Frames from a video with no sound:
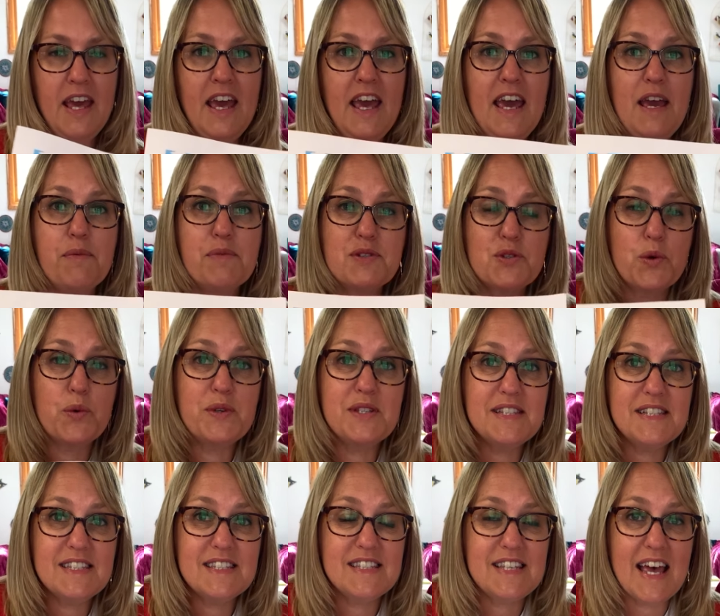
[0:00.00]
it was always
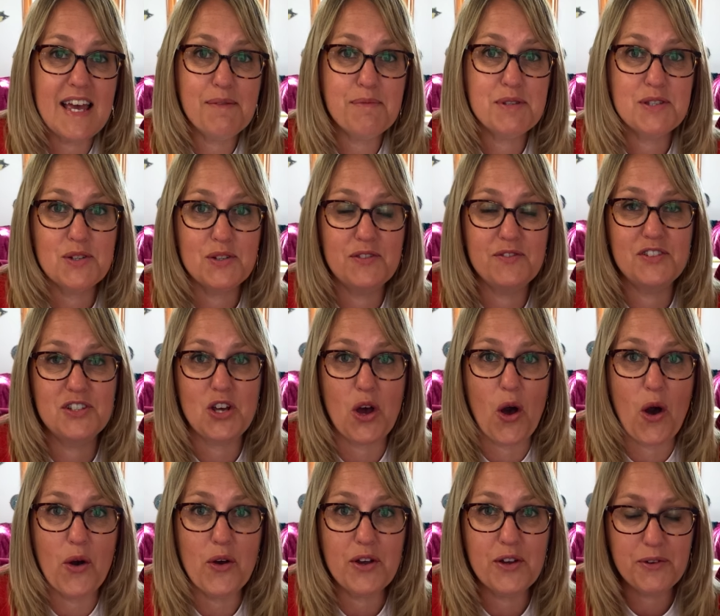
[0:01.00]
the same sort of
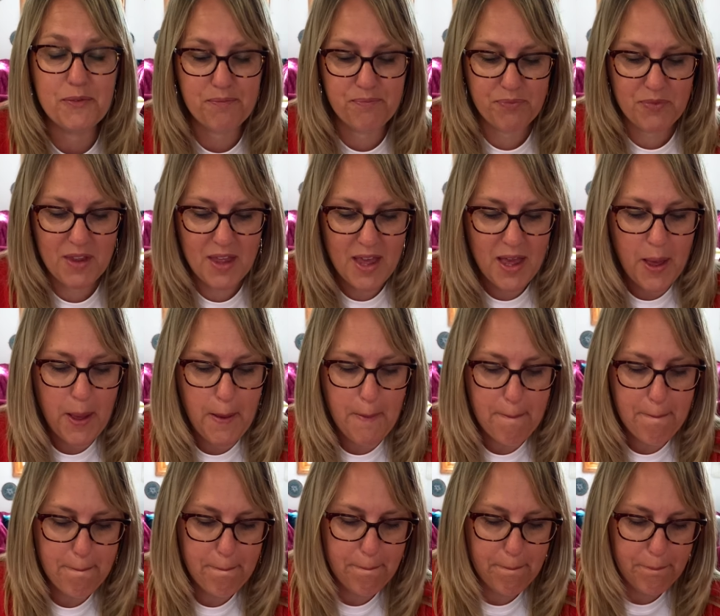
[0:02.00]
dog,
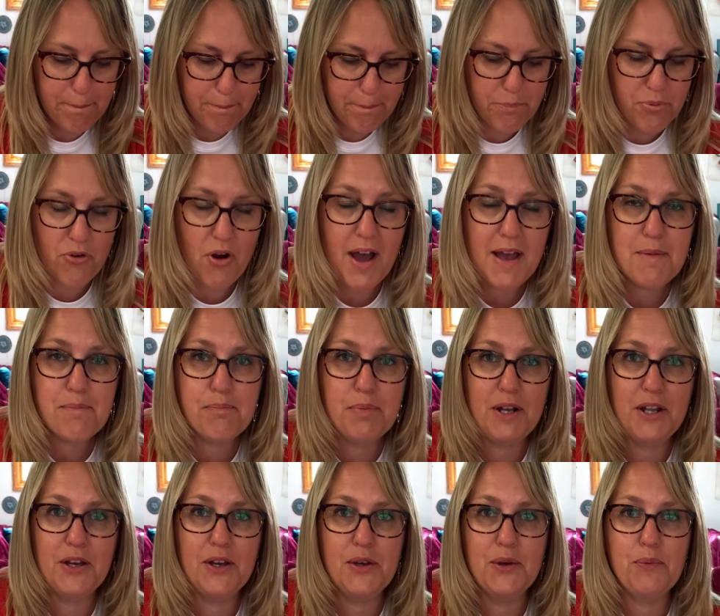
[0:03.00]
bright
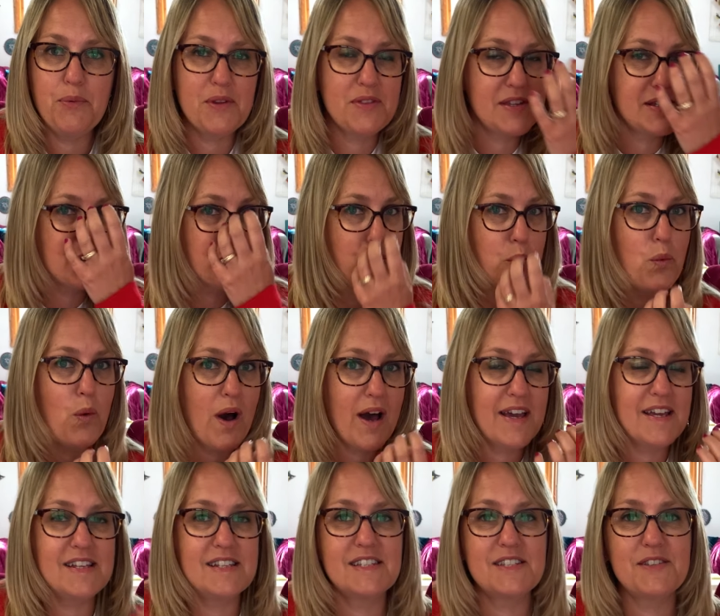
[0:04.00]
blue with this white